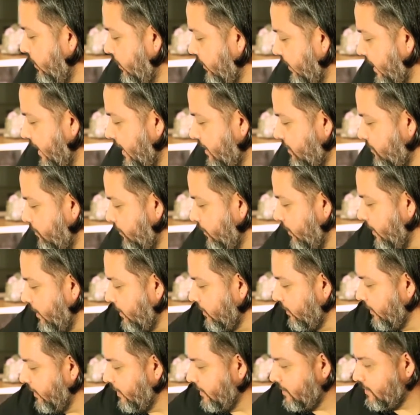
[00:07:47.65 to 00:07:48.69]
Last but
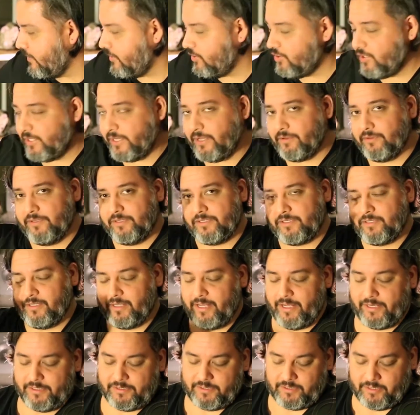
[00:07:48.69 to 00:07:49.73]
not least, check out this
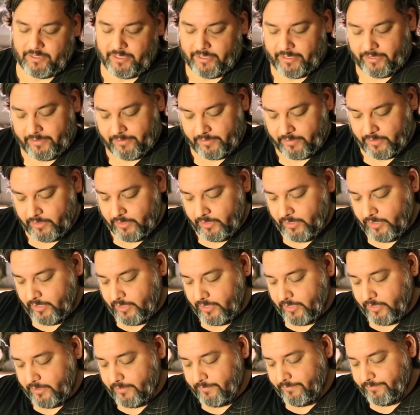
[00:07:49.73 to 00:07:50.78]
glass slide.
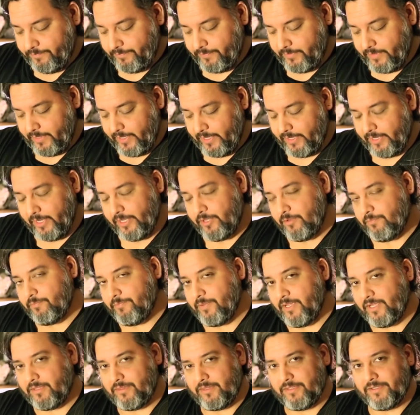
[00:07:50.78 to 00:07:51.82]
And I
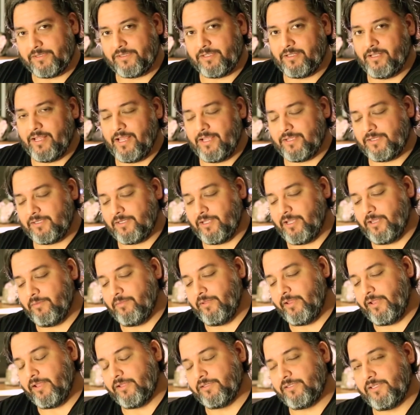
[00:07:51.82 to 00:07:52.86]
picked this glass
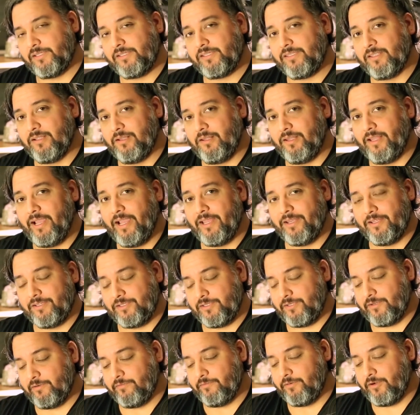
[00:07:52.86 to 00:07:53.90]
slide because it's the
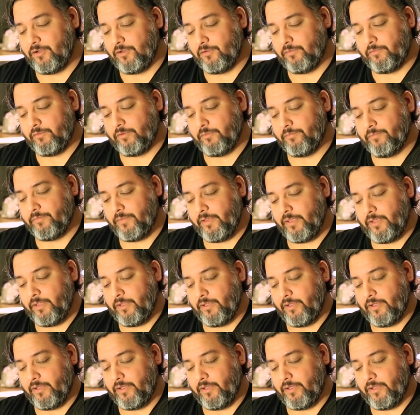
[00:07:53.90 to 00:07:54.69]
lightest of all of them.